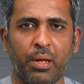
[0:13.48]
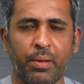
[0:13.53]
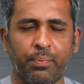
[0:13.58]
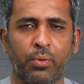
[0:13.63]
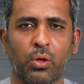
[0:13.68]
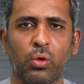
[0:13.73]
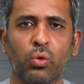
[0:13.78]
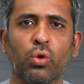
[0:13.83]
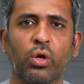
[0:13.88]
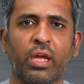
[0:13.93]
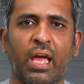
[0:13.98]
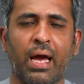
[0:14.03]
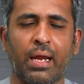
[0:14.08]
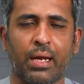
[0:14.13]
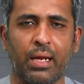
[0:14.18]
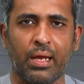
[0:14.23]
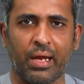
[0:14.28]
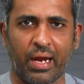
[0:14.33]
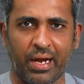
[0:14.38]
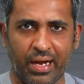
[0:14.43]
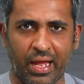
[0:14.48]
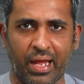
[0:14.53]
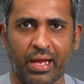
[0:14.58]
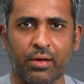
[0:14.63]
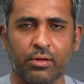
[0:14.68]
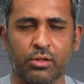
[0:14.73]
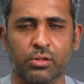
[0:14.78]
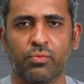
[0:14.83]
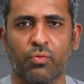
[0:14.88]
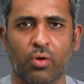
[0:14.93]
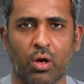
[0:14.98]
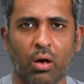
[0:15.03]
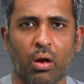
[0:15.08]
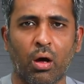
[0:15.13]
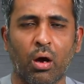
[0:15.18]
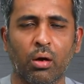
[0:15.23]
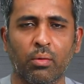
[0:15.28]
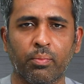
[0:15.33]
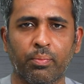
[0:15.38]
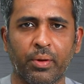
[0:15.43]
people who carry headaches for a
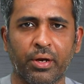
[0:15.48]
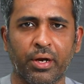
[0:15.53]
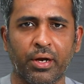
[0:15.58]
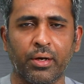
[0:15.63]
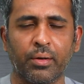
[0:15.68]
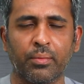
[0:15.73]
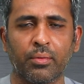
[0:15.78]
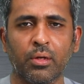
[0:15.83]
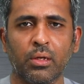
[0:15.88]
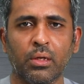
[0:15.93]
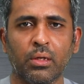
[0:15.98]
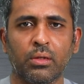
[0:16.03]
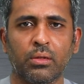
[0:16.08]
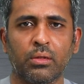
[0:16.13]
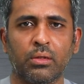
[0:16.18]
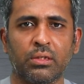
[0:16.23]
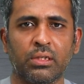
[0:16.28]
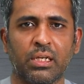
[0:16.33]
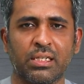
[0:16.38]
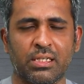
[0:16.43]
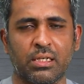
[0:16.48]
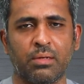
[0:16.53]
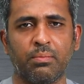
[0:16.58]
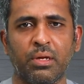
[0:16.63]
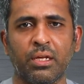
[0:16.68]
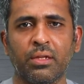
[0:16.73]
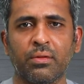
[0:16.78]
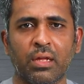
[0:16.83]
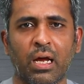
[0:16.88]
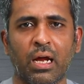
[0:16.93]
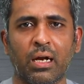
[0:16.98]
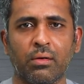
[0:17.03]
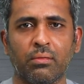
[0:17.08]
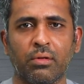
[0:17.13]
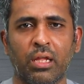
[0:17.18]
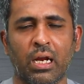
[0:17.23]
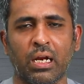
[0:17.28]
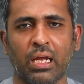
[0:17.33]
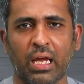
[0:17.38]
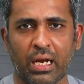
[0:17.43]
long period doesn't mean
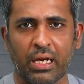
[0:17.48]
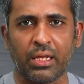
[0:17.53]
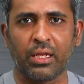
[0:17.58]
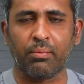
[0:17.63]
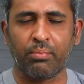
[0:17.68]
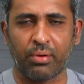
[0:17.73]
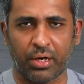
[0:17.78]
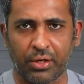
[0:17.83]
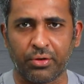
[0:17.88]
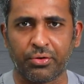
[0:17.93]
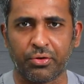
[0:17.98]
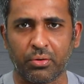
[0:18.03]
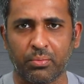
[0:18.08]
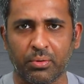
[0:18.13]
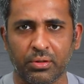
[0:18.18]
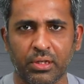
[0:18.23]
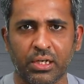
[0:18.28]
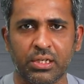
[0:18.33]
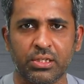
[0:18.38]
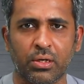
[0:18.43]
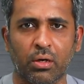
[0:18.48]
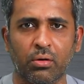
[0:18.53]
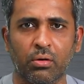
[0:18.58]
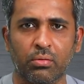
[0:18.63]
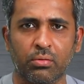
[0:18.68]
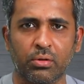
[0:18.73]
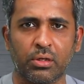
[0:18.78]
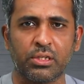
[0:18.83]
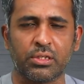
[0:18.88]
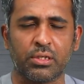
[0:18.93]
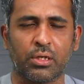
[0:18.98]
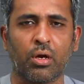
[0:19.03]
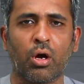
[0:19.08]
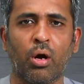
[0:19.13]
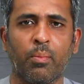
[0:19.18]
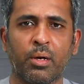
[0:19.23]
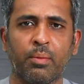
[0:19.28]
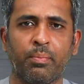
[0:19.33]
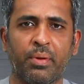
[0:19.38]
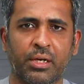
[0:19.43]
that they are carrying a brain tumor. That's how it is a
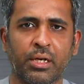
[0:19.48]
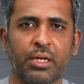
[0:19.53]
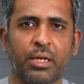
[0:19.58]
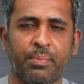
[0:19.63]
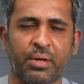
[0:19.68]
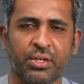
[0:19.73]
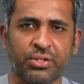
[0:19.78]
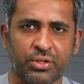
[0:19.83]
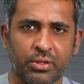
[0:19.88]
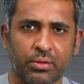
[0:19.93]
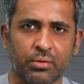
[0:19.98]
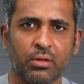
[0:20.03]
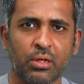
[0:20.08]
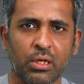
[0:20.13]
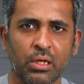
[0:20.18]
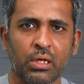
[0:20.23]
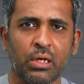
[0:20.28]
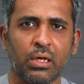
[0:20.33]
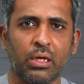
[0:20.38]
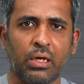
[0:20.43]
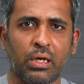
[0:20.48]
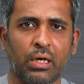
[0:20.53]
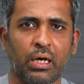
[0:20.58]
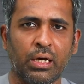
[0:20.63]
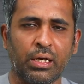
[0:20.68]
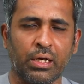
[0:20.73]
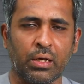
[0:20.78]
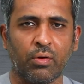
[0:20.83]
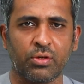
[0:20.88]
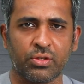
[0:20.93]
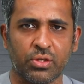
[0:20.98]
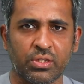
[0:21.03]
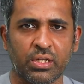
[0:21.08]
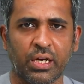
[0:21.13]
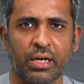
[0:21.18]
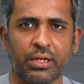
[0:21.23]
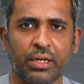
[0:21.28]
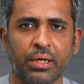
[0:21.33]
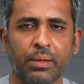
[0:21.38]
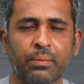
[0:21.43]
common depiction in our
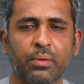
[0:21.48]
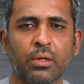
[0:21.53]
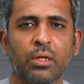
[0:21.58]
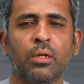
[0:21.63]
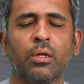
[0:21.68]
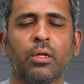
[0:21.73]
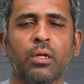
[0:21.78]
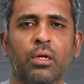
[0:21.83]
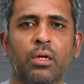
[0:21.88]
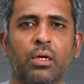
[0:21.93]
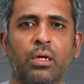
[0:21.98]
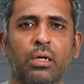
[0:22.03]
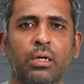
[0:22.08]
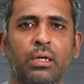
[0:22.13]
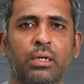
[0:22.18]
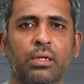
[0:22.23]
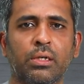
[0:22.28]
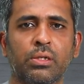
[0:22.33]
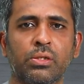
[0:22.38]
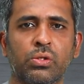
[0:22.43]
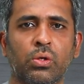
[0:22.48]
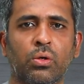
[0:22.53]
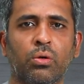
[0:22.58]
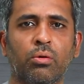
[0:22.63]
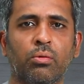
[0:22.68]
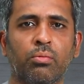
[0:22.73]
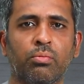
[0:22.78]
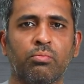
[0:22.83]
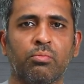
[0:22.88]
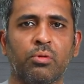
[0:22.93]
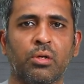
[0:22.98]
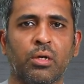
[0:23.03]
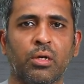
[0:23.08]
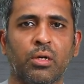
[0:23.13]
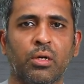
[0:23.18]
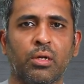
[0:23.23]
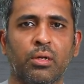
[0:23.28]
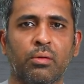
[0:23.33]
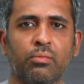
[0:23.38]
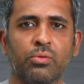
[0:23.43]
society.
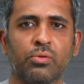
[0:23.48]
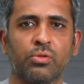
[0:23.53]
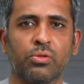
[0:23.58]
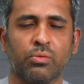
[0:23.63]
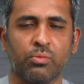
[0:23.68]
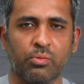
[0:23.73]
So